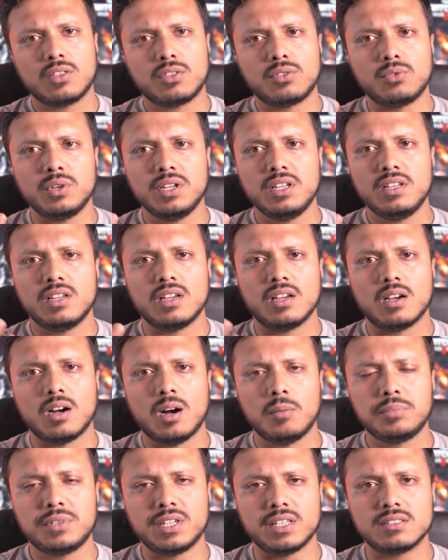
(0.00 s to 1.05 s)
3-year
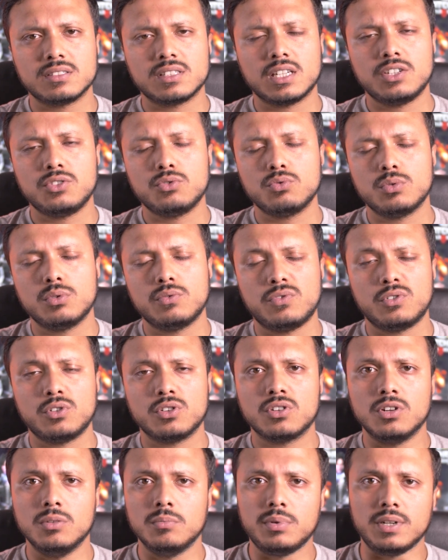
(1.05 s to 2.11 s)
update schedule for a
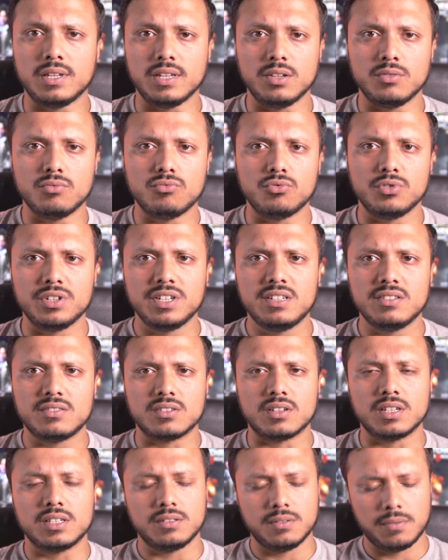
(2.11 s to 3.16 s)
complete
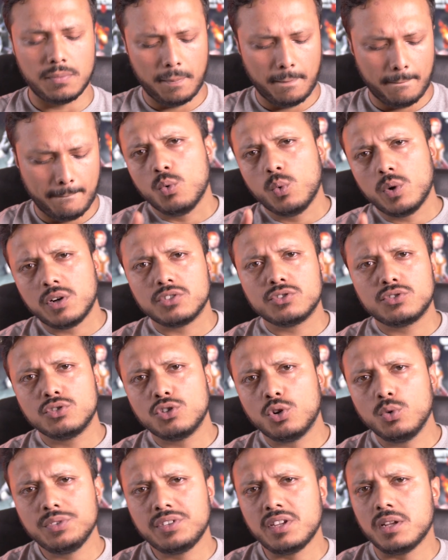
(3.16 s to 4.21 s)
redesign. Whereas the
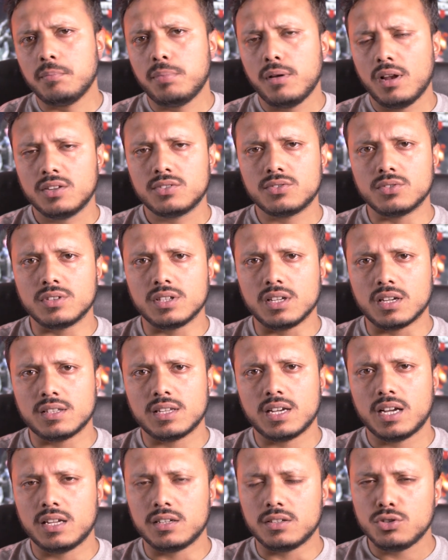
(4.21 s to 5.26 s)
Note 10 Plus on the other
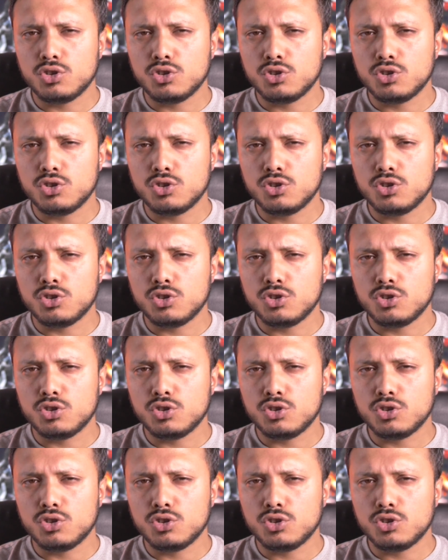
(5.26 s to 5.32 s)
hand,